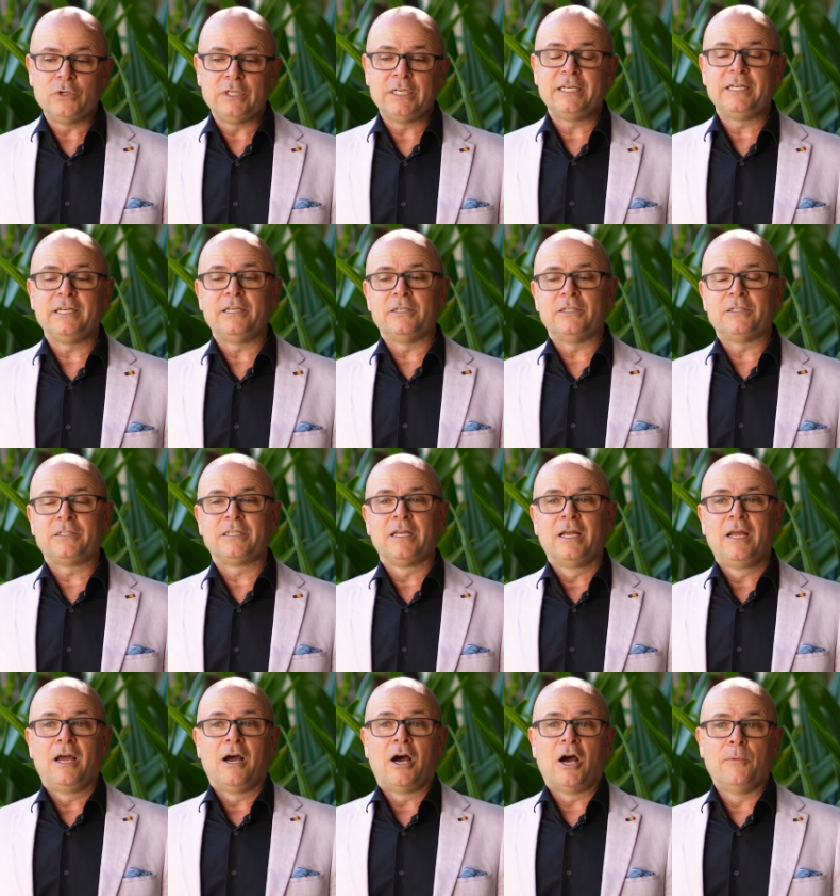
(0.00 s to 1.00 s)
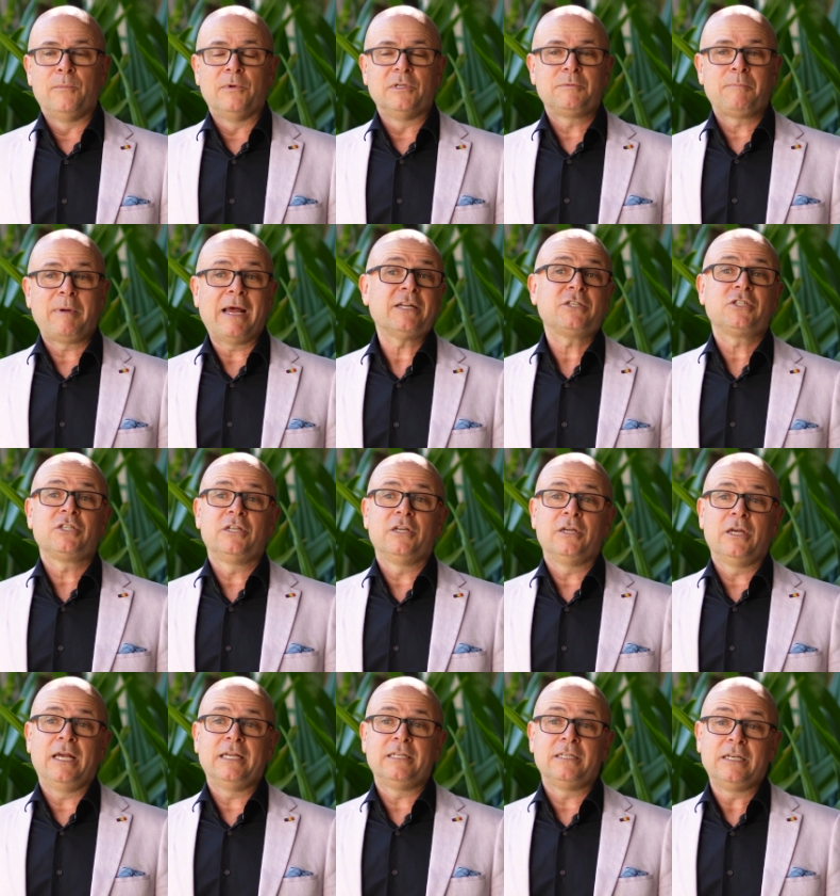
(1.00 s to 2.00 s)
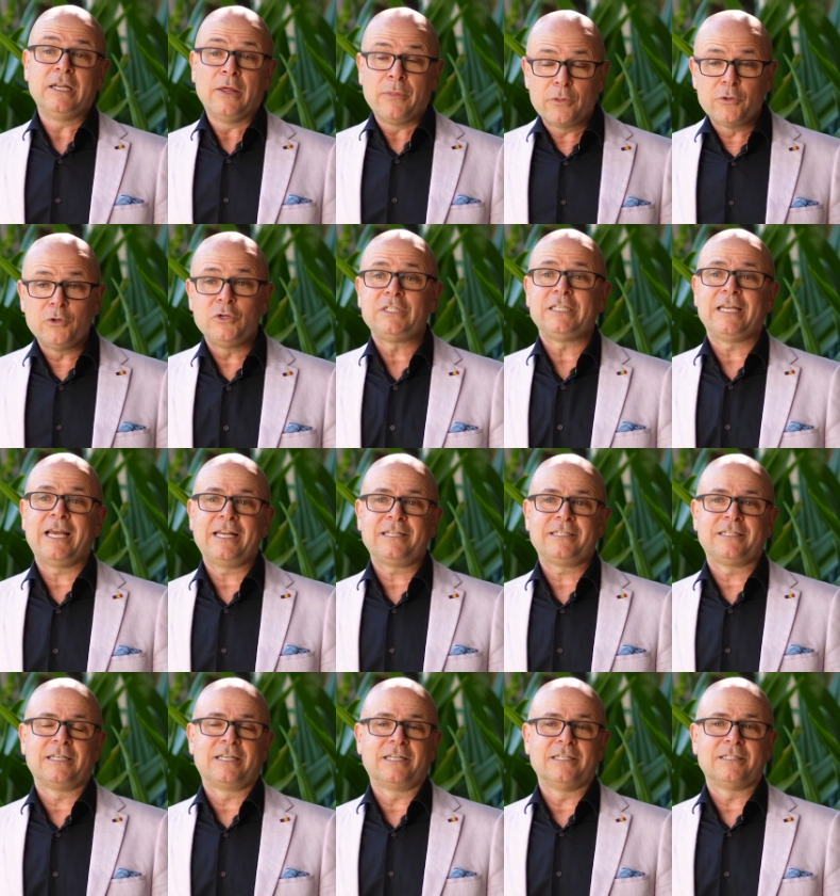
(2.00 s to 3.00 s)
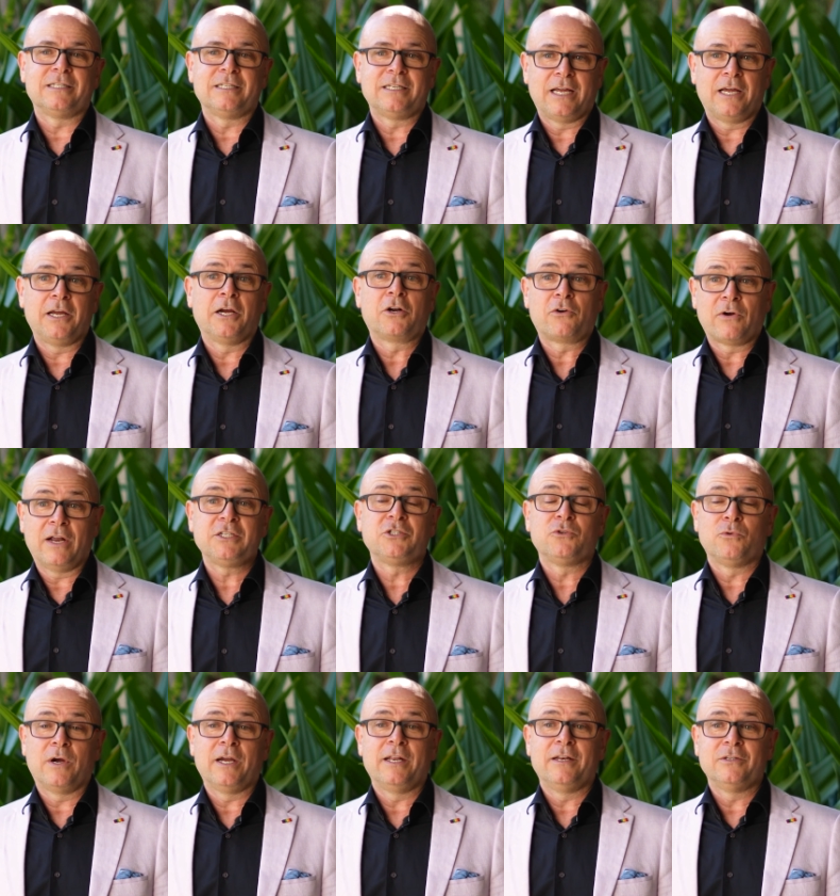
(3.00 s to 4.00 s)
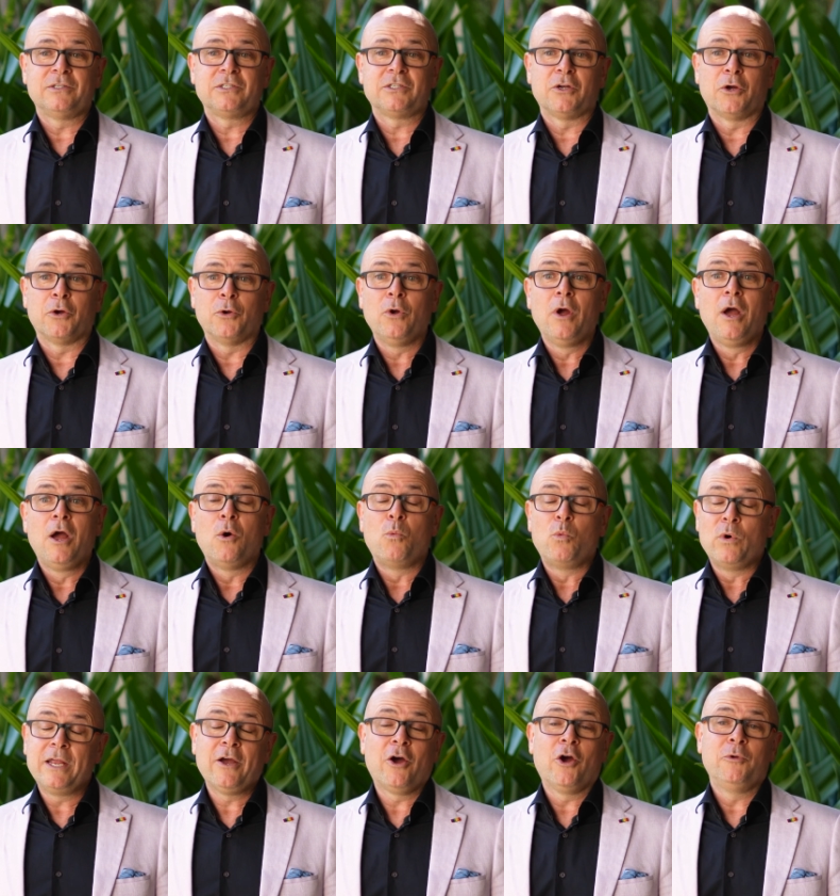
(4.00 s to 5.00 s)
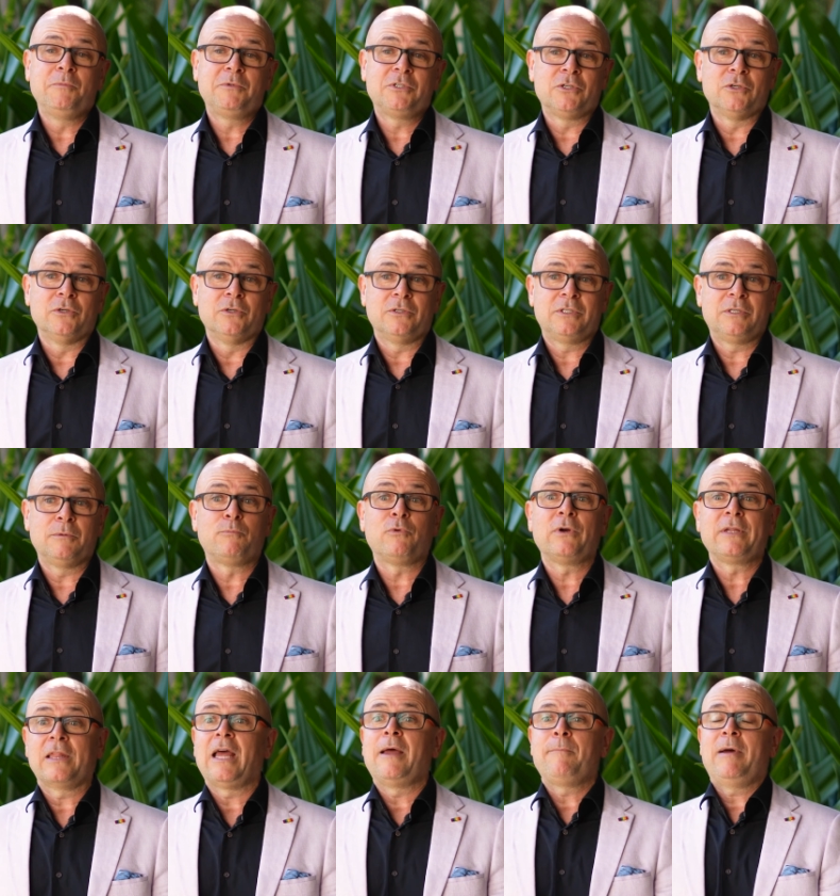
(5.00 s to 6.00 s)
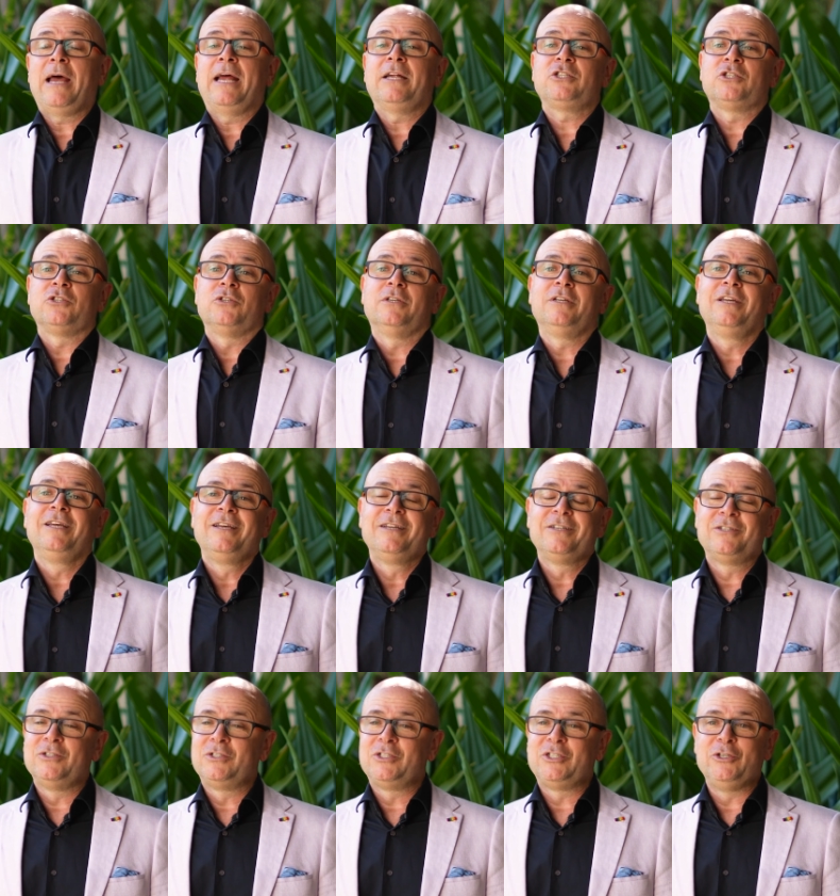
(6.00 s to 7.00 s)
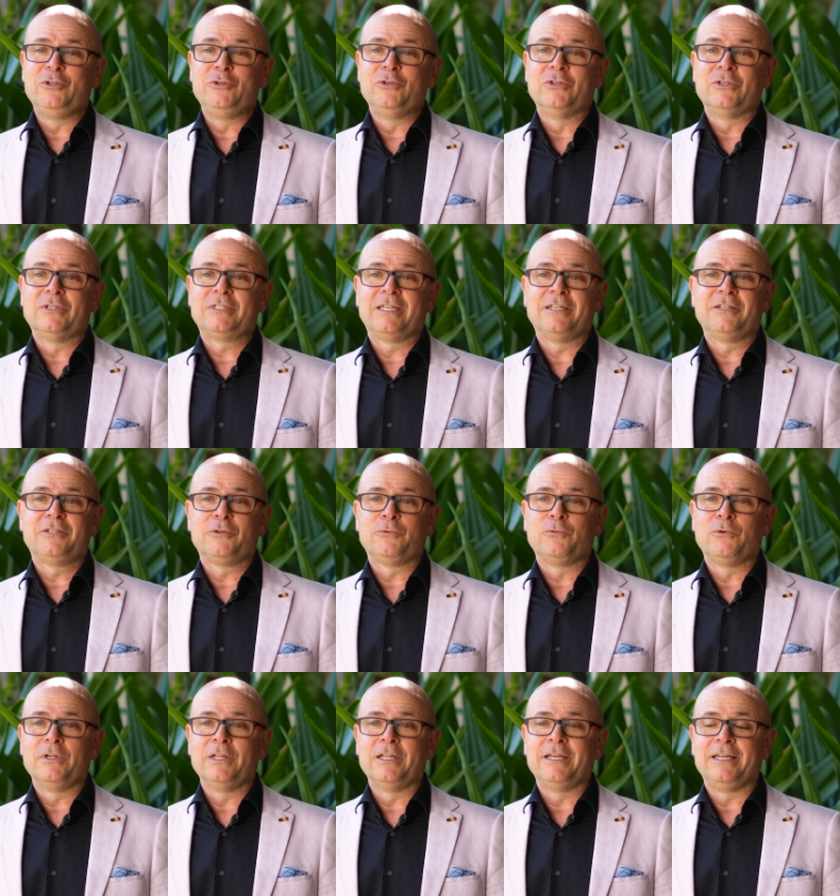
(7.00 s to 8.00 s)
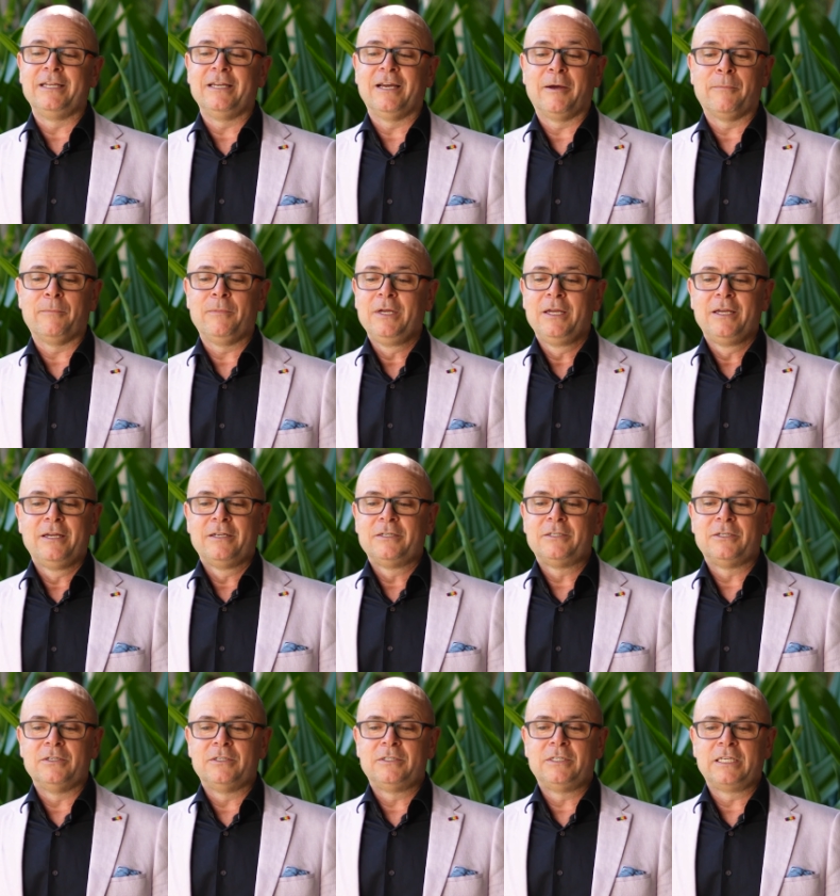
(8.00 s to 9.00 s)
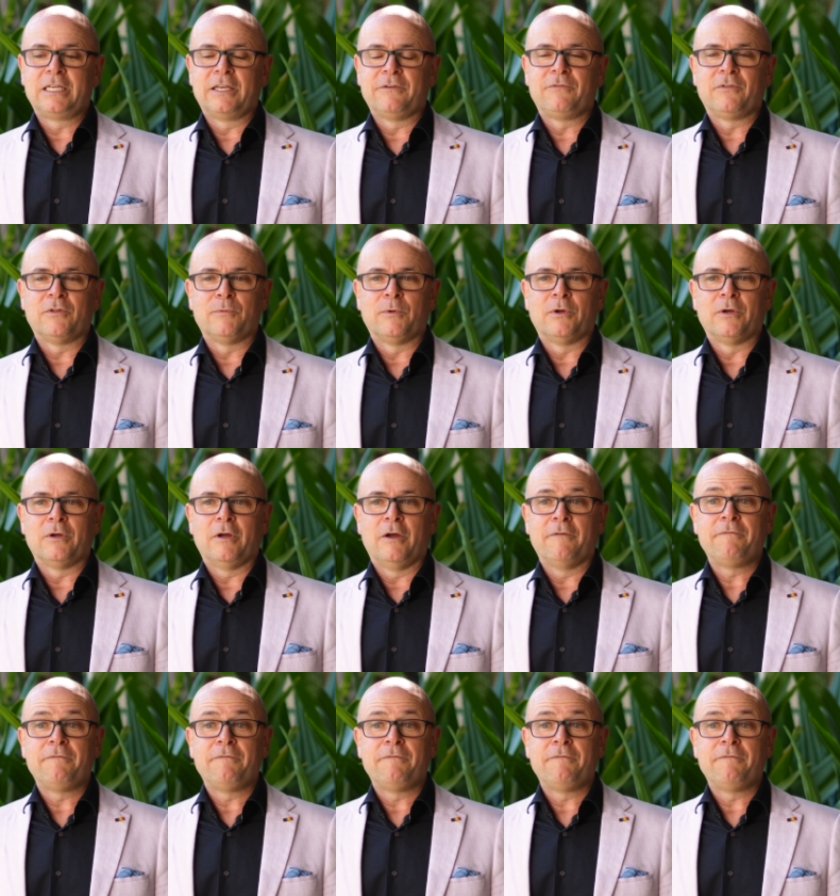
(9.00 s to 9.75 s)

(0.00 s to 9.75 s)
years, I'm as passionate and enthusiastic as the day I graduated. So we hope to, to bring that passion to students and to really um, to, to give them a, a